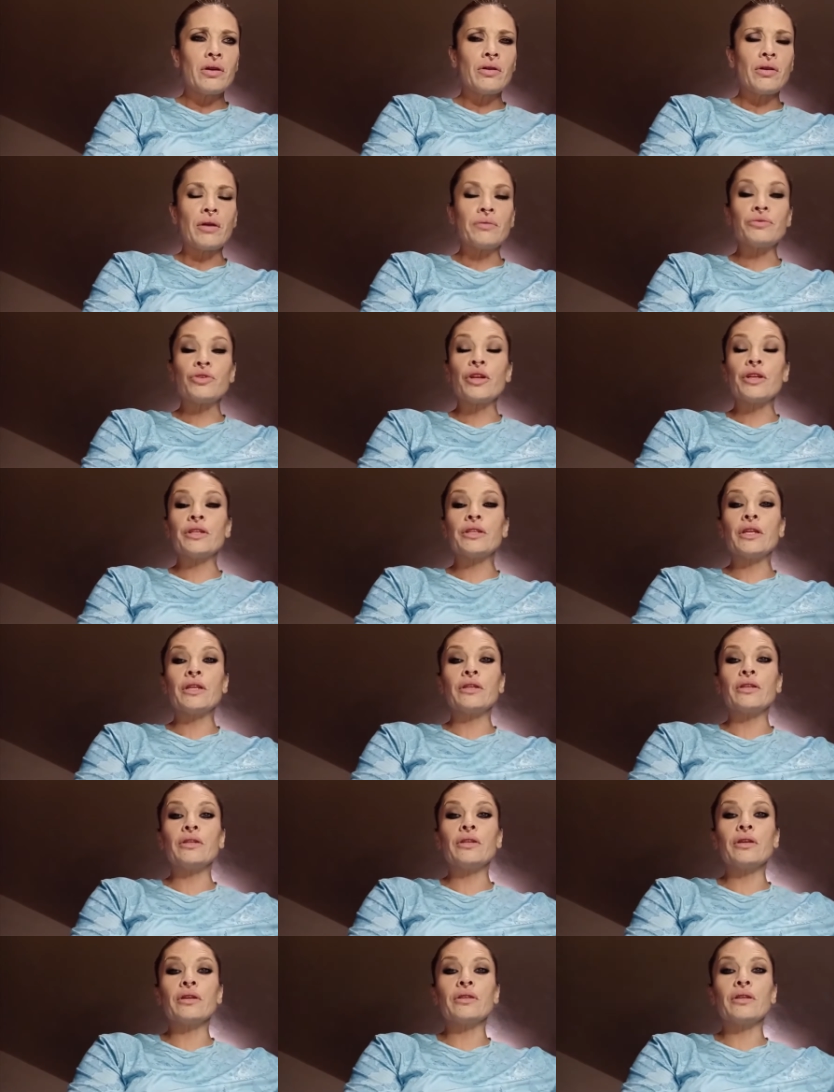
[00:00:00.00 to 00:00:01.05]
I'm trying to take the
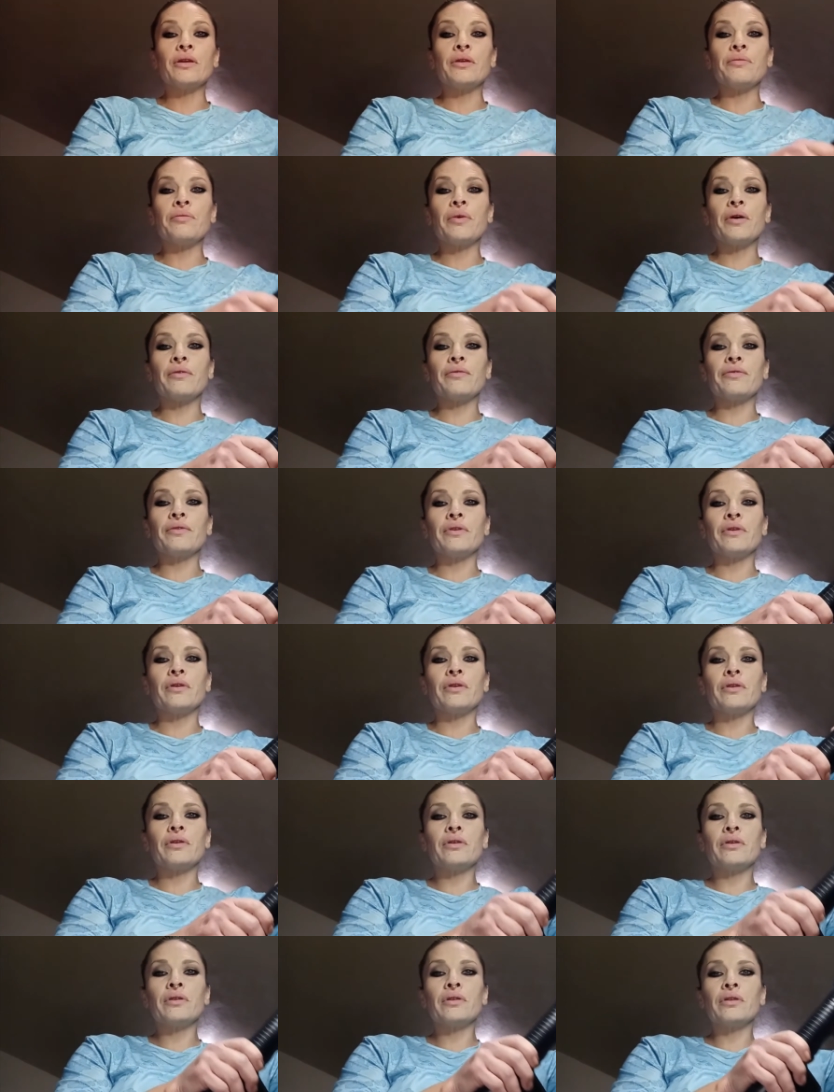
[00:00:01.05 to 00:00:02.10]
duct tape off of the,
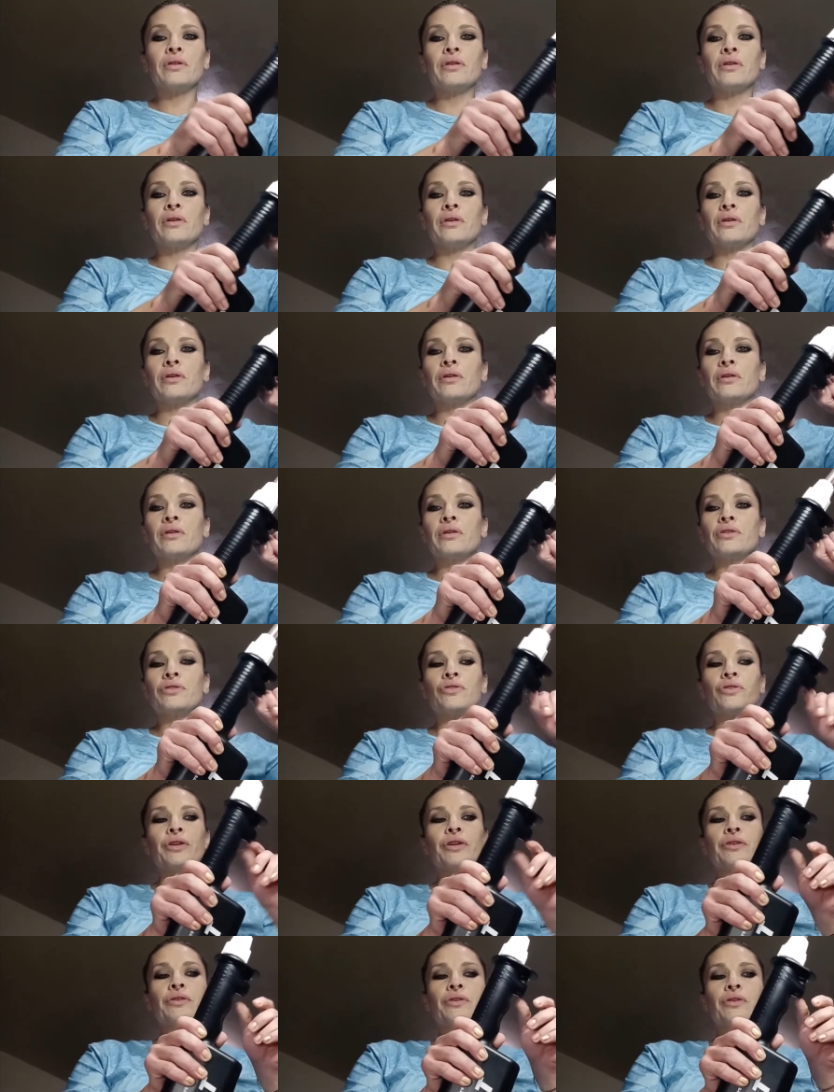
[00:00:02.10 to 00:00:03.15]
the
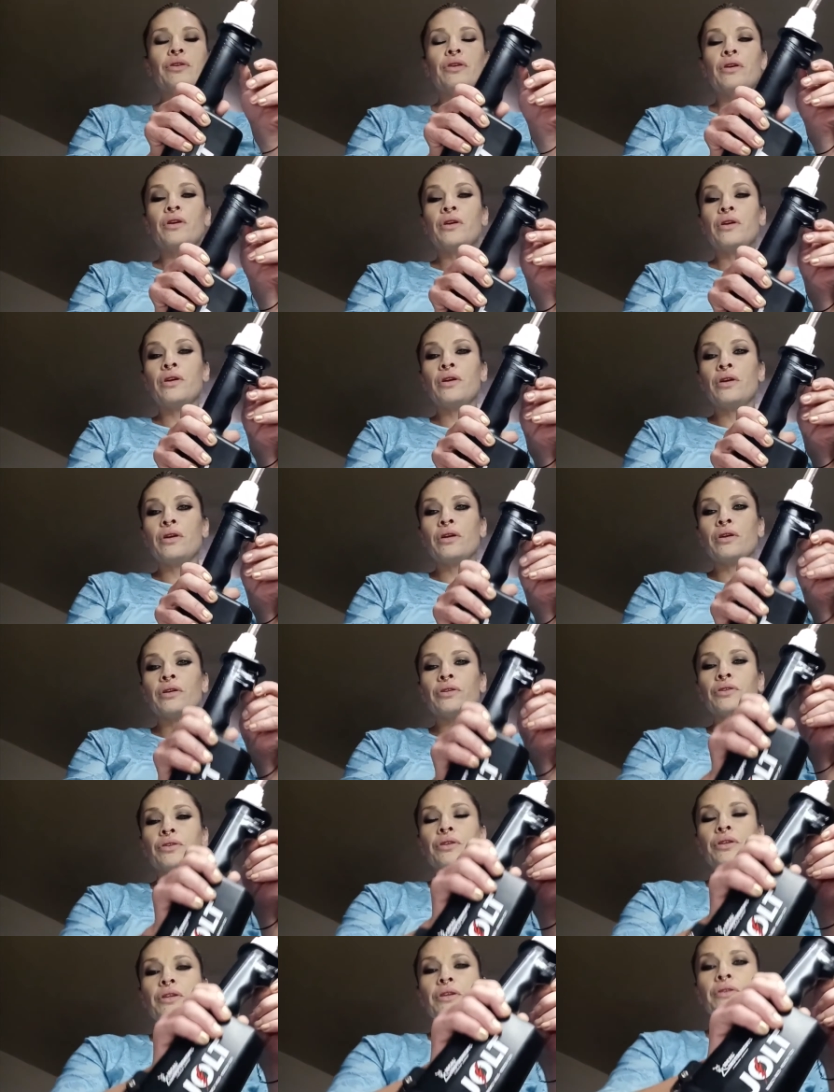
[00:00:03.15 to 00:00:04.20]
trigger. You
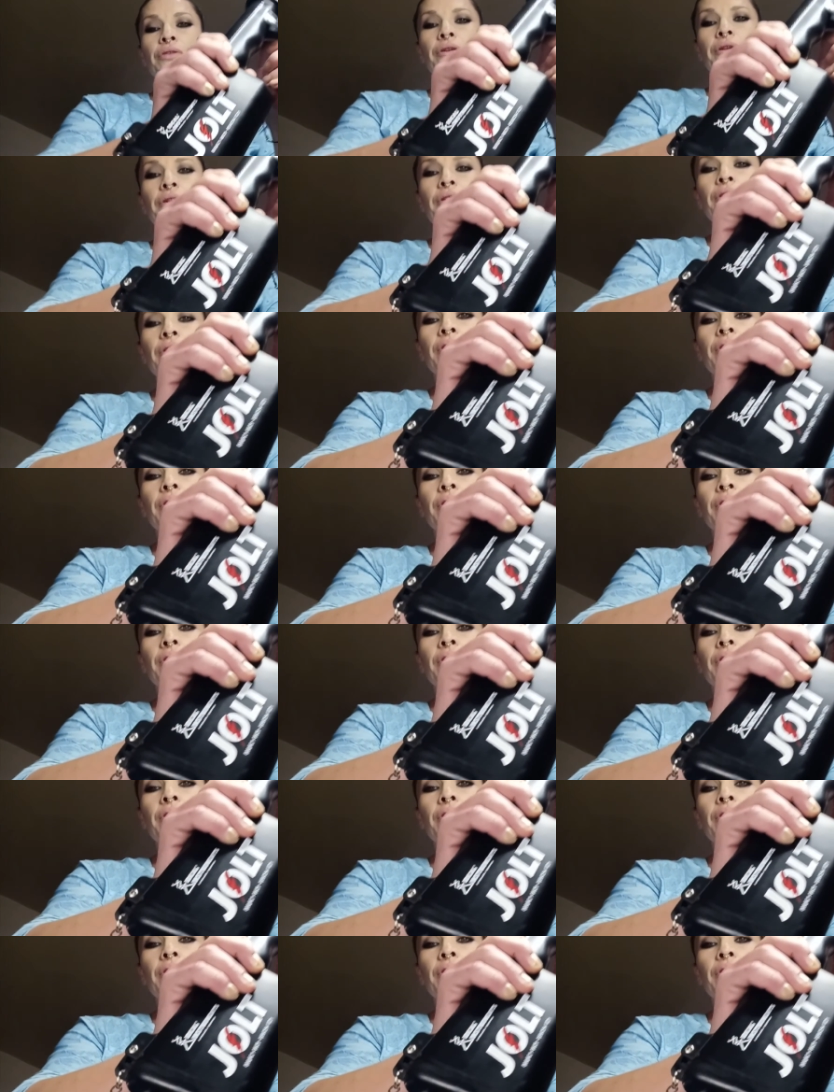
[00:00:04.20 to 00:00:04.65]
can hear it.